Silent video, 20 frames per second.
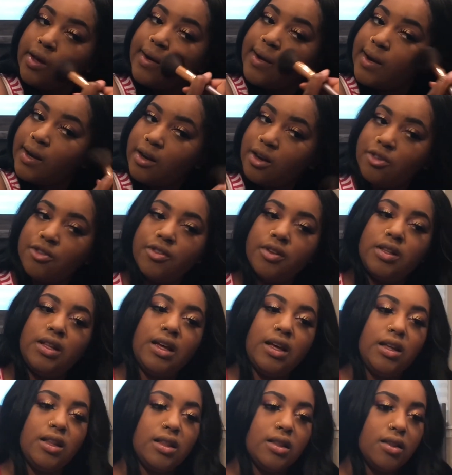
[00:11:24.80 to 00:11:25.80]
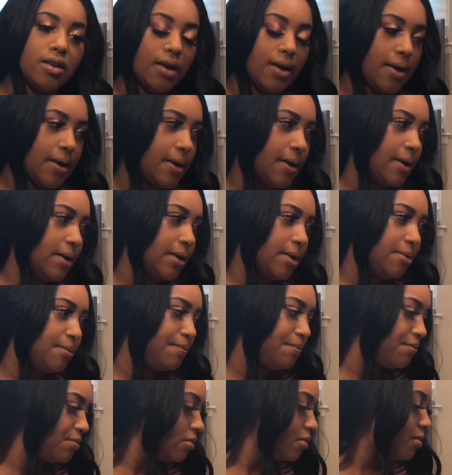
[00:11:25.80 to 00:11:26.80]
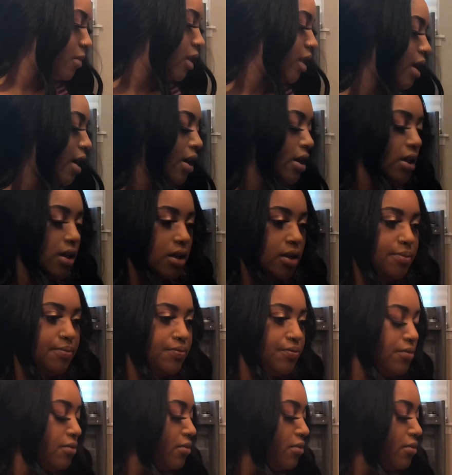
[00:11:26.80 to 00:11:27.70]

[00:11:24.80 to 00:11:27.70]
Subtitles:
And I feel like Milani,